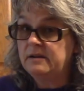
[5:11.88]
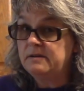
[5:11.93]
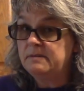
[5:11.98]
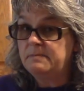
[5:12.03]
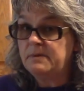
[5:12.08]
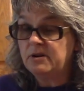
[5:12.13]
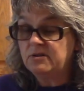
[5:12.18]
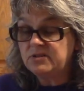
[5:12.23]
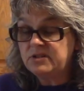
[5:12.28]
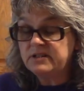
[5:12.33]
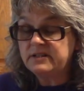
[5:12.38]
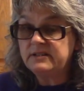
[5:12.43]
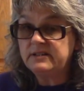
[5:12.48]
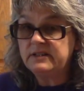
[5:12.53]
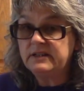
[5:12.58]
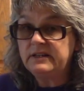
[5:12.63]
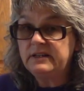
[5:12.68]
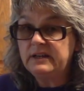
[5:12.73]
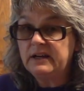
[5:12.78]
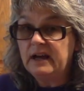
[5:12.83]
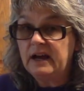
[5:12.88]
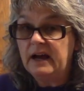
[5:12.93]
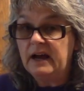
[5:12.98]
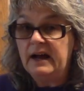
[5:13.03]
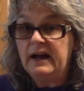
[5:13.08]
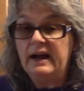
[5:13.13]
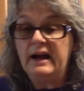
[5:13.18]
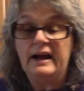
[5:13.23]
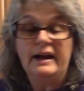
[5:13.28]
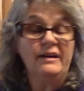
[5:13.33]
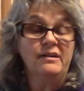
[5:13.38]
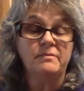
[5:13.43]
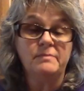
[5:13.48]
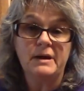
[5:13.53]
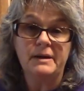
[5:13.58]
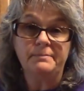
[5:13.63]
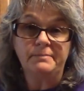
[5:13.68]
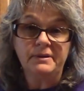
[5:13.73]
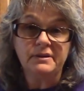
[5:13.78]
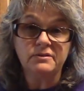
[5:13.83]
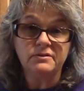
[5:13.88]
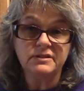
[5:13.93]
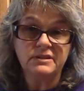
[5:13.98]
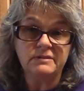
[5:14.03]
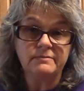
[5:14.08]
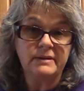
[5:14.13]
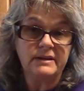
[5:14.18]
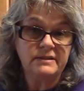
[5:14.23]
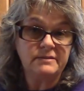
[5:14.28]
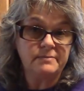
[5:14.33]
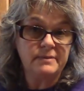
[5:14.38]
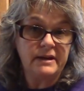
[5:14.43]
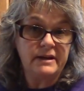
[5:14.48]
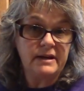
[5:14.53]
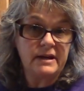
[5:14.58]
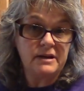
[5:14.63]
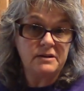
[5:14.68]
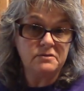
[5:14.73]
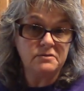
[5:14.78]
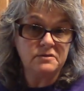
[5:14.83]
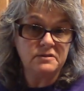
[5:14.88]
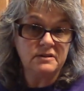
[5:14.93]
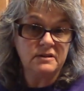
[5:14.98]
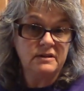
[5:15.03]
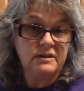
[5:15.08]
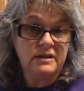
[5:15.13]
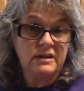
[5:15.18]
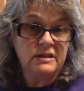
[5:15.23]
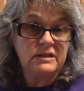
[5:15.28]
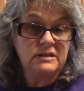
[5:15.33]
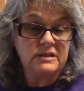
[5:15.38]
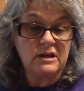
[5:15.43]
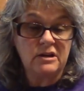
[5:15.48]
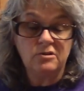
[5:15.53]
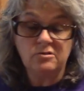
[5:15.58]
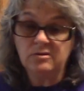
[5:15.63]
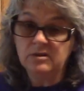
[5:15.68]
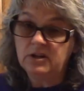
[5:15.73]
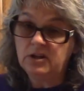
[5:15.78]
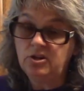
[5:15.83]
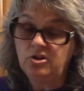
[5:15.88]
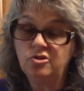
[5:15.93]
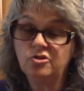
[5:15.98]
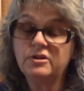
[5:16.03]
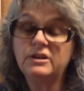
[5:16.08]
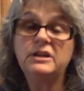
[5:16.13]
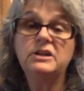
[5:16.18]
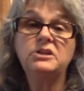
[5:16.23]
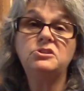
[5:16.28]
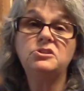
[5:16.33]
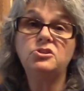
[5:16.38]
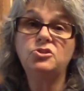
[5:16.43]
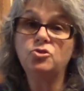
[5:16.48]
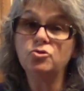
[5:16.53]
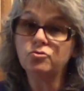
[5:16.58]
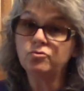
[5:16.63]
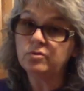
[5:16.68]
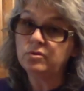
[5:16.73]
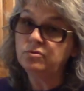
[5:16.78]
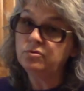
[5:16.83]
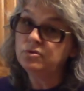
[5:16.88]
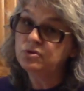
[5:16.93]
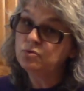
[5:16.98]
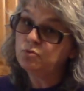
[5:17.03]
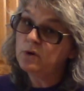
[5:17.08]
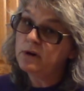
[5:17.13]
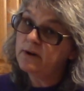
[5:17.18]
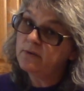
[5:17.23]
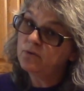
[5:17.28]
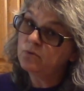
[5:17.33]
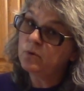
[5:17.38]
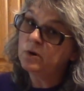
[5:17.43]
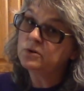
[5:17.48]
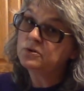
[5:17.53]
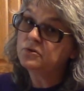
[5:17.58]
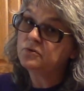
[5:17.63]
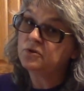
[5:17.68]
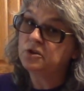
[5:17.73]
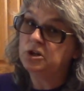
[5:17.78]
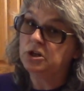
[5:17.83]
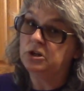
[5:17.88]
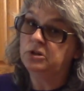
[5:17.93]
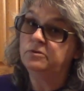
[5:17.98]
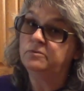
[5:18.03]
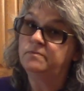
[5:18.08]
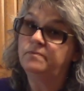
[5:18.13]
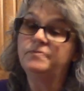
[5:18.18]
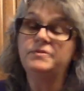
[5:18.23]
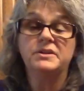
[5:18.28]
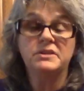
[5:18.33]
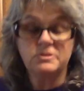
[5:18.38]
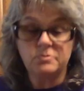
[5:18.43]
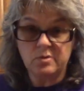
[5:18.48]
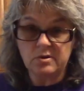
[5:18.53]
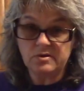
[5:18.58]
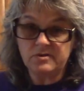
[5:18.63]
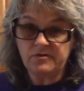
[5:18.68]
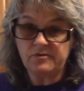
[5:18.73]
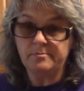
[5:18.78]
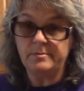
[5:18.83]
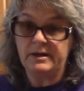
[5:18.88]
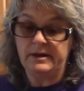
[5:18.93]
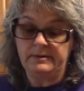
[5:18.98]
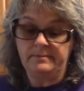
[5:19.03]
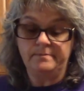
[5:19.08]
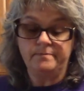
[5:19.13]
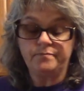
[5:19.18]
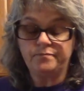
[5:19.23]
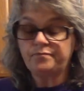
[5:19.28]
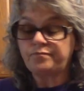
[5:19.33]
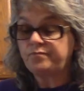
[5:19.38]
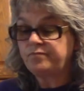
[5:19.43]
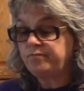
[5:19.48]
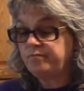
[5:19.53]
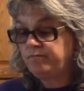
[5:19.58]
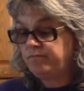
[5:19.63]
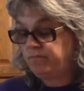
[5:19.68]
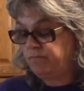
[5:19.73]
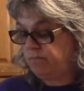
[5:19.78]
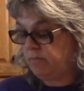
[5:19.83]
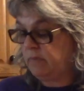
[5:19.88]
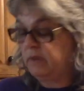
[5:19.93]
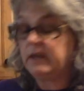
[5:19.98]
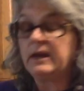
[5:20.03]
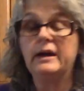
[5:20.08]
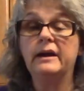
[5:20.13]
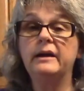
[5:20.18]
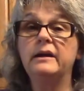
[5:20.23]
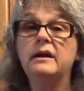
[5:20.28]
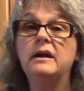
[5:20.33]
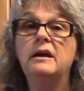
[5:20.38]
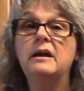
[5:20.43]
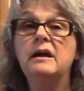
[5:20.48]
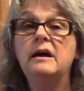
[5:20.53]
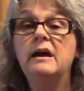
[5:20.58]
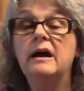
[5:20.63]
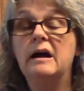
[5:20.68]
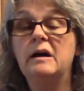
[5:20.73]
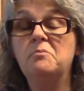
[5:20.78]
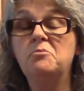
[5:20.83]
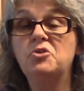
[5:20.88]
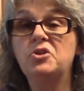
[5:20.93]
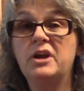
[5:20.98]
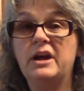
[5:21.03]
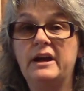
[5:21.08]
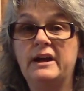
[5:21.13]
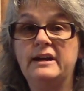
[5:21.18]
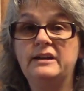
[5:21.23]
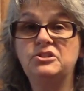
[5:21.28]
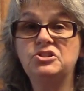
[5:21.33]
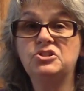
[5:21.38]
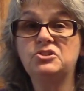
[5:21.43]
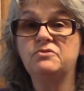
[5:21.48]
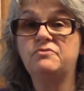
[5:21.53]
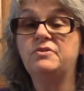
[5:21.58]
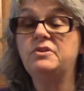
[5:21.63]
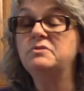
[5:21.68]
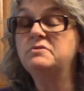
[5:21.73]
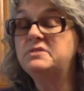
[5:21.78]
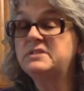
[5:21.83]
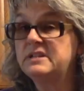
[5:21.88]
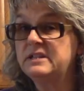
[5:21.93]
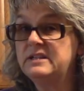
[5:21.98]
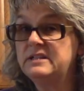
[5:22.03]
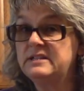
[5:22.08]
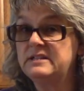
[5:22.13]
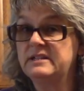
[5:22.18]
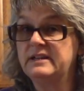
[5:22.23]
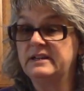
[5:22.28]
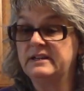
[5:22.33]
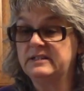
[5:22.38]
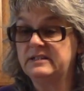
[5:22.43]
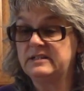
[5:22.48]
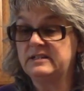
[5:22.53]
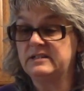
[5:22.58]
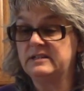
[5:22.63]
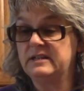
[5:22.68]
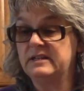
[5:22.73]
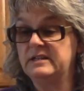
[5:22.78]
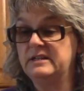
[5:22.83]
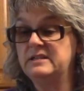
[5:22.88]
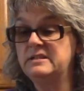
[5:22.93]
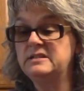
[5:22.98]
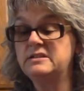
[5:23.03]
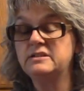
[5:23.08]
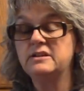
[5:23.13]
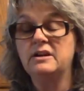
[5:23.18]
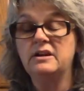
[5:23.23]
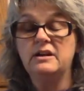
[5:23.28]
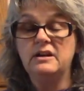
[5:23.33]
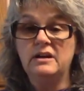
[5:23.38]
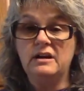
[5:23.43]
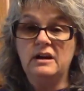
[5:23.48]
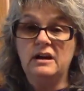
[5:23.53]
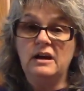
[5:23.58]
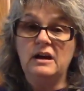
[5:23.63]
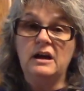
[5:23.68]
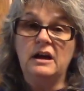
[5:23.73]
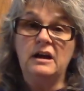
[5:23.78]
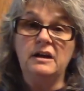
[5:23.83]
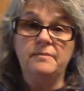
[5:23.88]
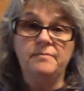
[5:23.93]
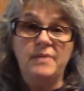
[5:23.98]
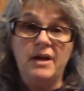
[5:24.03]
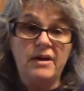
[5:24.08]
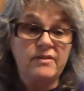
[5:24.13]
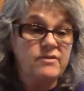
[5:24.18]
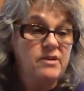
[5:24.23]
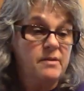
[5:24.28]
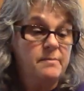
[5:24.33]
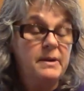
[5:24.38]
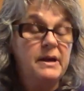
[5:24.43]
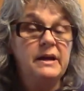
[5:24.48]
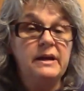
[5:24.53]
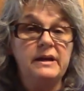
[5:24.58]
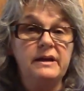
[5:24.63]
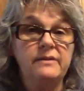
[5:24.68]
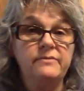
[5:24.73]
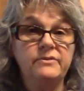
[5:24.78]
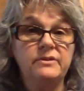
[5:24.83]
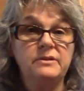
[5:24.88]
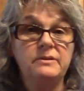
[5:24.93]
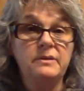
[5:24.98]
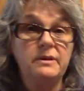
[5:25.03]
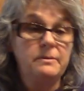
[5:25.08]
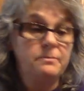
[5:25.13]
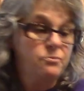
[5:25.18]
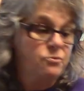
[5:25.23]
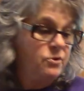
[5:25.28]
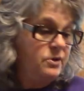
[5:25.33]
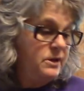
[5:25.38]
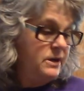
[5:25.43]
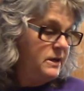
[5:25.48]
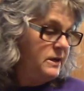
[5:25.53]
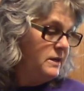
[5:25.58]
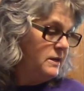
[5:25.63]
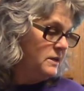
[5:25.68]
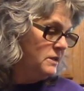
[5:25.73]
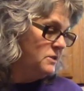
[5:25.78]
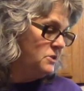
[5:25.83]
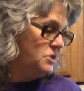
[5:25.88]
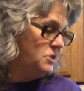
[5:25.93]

Personally, I don't mind peels in my tomatoes. So, your kitchen, your rules, whatever works for you. This works for me. Okay. I'm going to add just a few seasonings to these. I've got my oven preheated